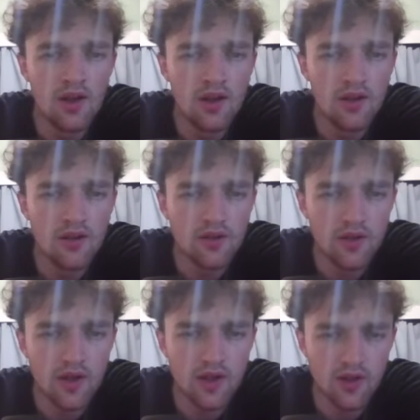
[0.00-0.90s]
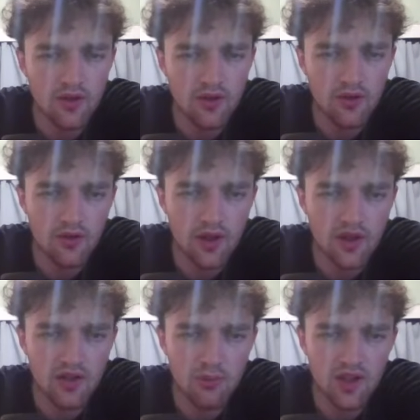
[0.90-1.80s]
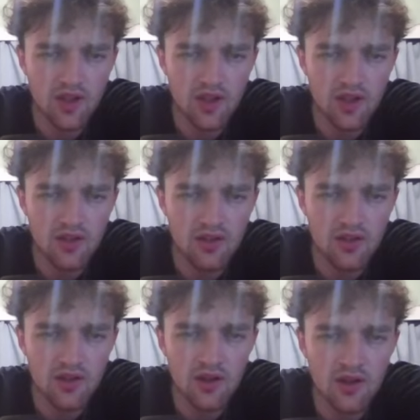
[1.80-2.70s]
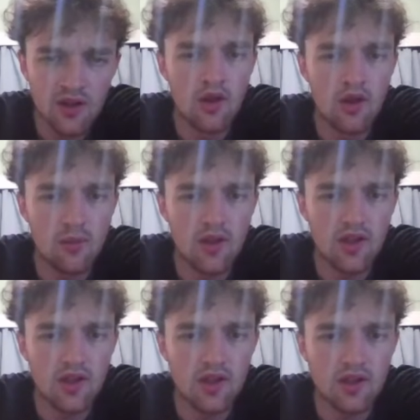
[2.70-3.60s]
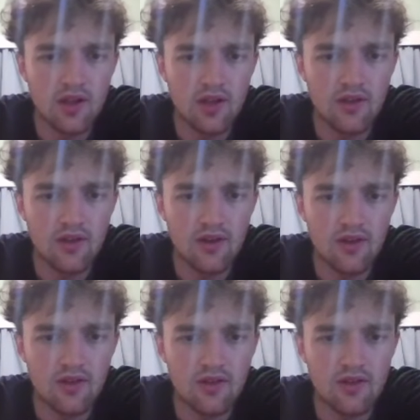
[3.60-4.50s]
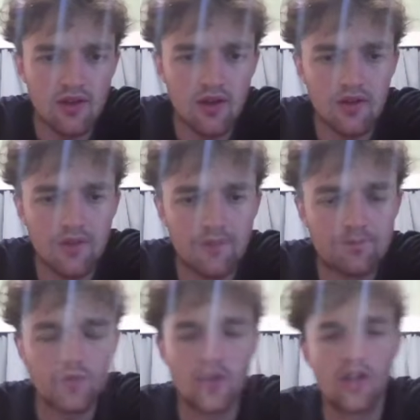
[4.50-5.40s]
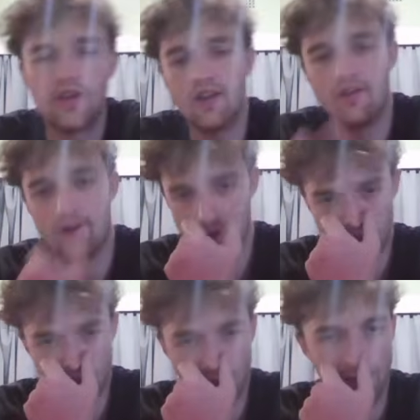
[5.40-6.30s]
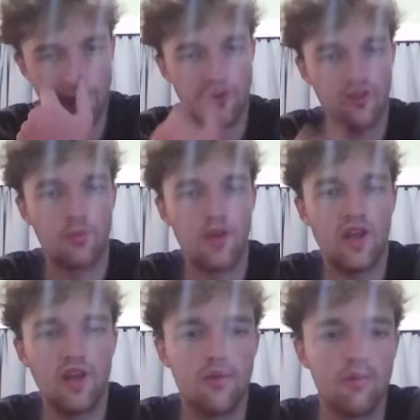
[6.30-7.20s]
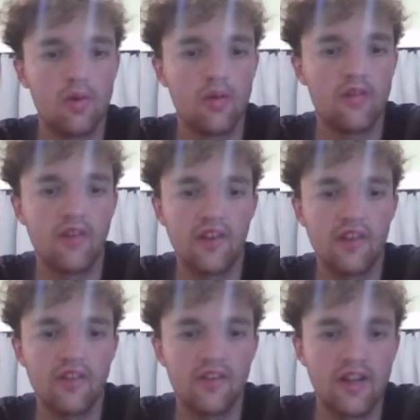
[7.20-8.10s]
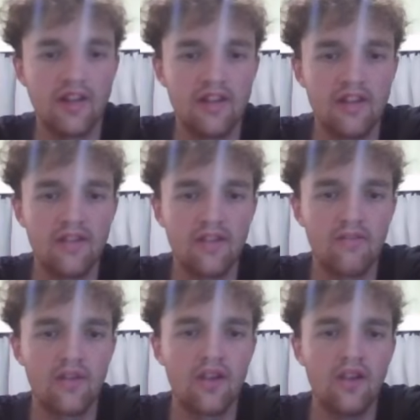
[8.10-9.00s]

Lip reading: So I cannot do that. I'm thinking knight takes knight is the play. Pawn takes knight d7.